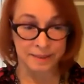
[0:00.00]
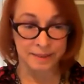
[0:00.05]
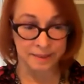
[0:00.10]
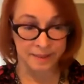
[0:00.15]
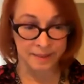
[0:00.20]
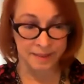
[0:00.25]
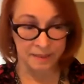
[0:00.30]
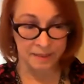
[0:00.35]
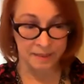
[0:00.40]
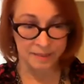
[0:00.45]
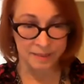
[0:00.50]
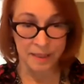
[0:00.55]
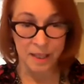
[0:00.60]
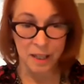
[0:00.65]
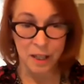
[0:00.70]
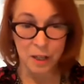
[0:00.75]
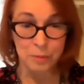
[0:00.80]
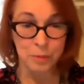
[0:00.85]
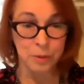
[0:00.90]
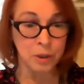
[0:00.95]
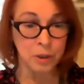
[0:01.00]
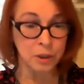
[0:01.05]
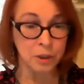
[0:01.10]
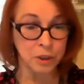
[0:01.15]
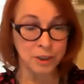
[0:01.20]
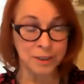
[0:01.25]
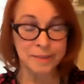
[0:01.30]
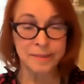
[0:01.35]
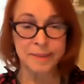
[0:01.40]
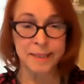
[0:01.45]
to this because
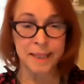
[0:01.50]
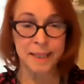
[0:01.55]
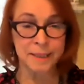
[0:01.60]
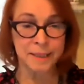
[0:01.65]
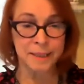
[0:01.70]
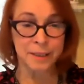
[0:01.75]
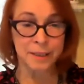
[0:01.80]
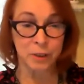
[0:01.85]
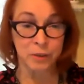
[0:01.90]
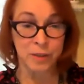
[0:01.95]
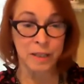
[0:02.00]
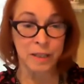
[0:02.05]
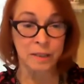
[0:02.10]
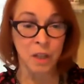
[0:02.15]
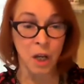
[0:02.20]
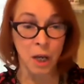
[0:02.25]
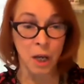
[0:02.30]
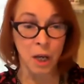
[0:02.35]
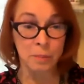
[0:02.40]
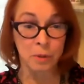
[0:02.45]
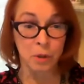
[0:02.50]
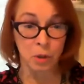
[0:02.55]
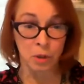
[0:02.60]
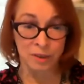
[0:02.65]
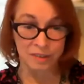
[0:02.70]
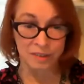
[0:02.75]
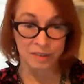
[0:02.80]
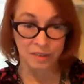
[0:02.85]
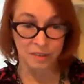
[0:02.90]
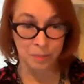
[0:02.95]
she's telling you that Lyme
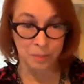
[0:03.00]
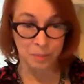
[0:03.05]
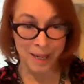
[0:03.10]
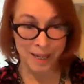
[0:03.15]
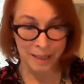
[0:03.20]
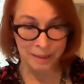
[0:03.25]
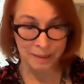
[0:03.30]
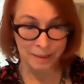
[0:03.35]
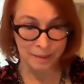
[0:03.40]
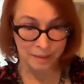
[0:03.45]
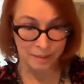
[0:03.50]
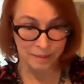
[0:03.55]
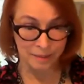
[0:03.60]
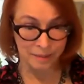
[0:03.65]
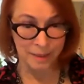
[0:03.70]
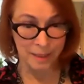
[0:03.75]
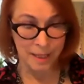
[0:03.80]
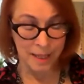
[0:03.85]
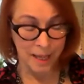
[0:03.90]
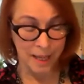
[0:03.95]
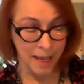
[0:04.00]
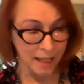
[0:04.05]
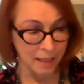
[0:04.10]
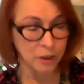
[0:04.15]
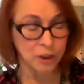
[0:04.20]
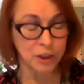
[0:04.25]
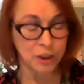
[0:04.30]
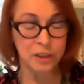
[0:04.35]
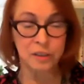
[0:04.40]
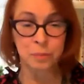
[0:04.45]
causes pandas.
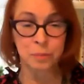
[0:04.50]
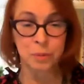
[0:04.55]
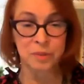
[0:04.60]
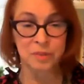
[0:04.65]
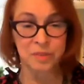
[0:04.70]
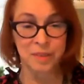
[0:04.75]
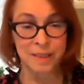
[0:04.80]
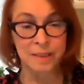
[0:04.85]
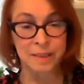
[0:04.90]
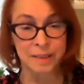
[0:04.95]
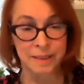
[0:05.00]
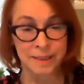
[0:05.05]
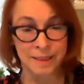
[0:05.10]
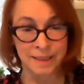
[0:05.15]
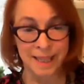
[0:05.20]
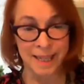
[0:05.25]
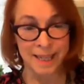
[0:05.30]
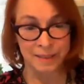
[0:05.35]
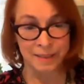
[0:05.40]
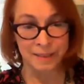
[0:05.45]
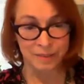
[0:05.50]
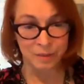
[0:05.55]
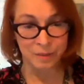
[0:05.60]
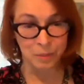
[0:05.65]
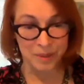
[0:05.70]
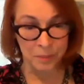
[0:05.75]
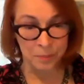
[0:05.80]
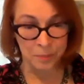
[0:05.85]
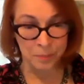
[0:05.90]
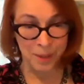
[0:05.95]
And she's presenting a case
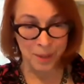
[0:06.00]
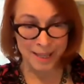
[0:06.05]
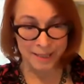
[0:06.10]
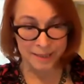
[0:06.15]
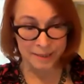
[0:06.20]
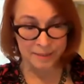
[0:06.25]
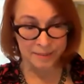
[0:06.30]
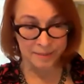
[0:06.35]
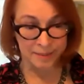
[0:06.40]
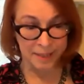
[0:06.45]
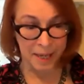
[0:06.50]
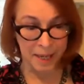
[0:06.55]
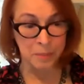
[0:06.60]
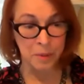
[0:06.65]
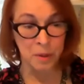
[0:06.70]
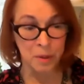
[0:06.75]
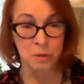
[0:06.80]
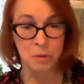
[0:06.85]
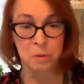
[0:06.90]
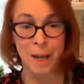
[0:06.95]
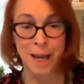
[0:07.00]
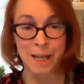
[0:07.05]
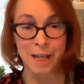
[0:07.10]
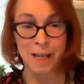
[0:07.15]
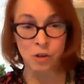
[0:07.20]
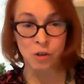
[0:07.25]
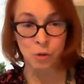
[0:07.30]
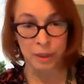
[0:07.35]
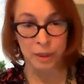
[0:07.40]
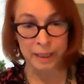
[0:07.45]
where the pandas came on
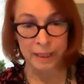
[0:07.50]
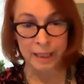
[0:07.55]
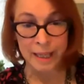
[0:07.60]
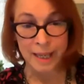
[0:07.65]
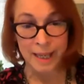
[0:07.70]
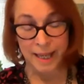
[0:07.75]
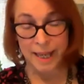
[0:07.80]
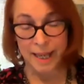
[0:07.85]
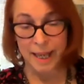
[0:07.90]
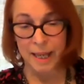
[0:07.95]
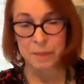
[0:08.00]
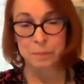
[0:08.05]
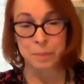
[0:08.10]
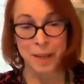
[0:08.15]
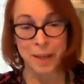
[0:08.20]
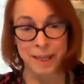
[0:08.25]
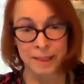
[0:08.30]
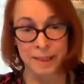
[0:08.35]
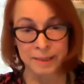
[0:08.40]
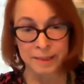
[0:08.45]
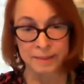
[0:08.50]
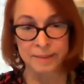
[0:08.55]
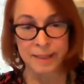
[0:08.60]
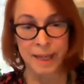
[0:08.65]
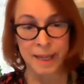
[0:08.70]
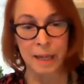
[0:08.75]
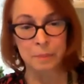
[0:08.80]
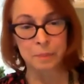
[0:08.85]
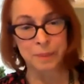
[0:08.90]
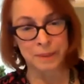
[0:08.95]
gradually and pandas
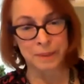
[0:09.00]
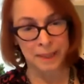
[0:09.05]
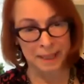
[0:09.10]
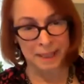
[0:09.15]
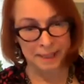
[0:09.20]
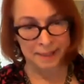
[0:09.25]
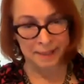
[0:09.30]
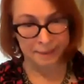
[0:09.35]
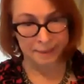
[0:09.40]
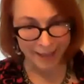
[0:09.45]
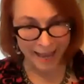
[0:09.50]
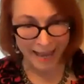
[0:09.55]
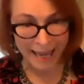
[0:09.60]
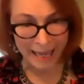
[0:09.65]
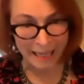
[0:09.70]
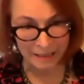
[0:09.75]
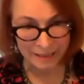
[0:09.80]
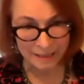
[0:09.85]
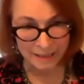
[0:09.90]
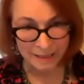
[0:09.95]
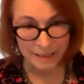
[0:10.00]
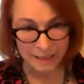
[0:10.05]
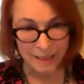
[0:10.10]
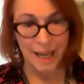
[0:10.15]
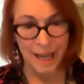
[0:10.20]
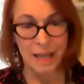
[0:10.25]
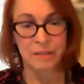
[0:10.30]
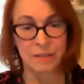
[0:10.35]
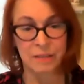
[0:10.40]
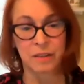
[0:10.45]
happen like that.
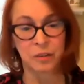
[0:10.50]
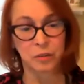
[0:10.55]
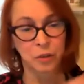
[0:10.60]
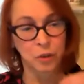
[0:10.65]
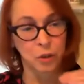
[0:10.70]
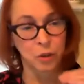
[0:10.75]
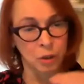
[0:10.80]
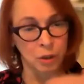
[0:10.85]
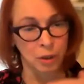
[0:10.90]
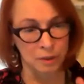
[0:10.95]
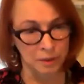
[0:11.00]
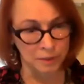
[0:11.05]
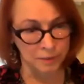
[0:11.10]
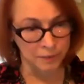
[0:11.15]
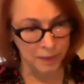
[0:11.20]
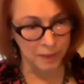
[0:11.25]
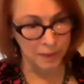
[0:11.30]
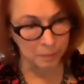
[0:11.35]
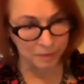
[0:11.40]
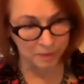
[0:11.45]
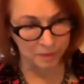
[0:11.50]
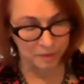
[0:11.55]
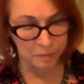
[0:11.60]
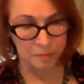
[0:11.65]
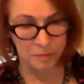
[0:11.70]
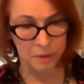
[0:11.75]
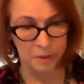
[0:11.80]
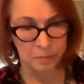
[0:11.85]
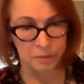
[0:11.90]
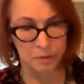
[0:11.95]
And this girl developed
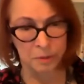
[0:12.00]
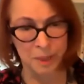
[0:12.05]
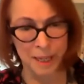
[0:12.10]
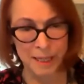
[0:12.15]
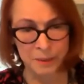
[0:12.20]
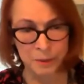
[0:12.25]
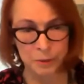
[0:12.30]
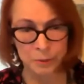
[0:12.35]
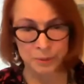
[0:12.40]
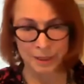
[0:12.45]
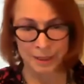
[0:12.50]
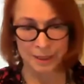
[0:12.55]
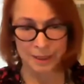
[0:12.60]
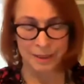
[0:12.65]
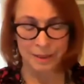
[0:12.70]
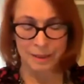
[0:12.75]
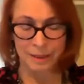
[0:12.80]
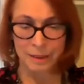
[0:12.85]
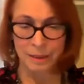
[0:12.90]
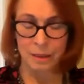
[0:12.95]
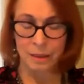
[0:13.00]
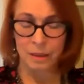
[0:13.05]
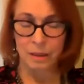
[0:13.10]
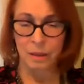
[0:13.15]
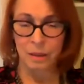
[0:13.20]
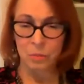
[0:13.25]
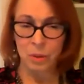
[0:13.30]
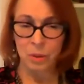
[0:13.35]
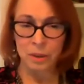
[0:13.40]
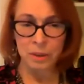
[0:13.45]
symptoms gradually.
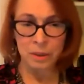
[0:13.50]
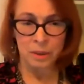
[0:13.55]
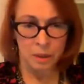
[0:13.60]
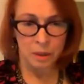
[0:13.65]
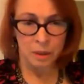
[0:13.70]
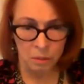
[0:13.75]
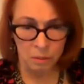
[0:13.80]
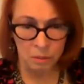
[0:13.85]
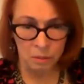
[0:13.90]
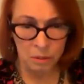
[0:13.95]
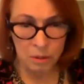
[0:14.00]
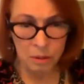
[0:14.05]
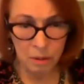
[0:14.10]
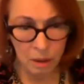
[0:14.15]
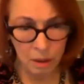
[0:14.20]
Well,